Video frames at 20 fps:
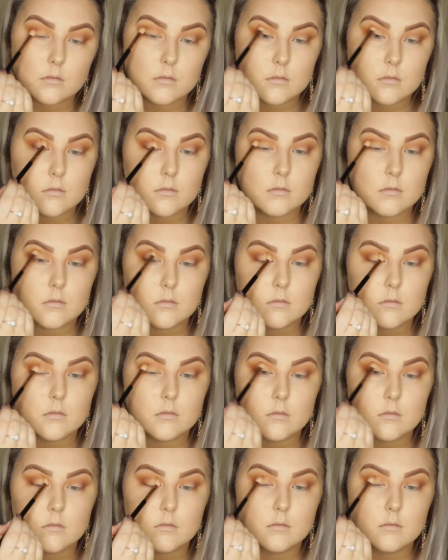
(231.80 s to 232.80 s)

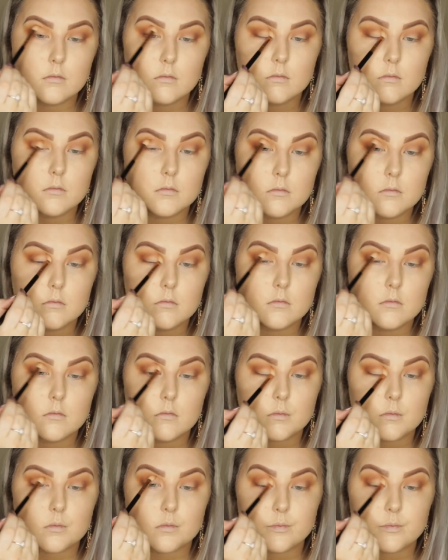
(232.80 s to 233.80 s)

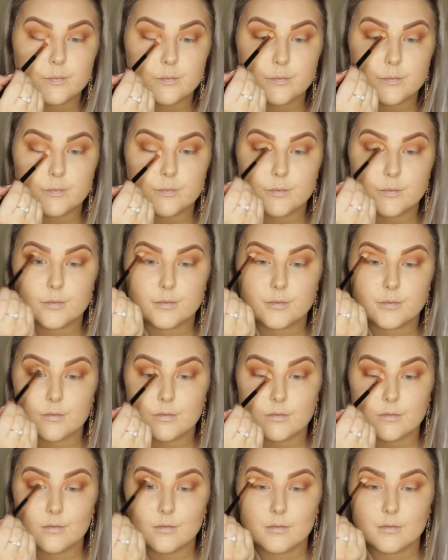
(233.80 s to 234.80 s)

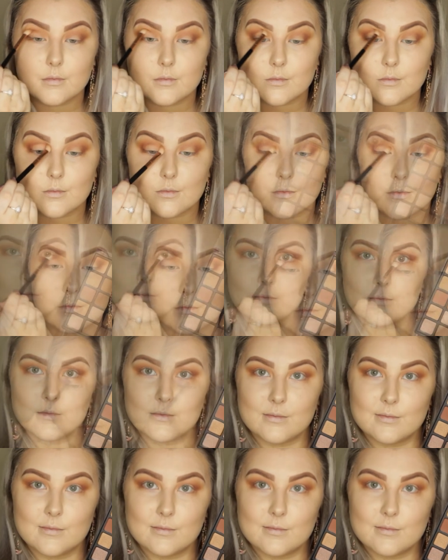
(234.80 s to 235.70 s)
[no speech]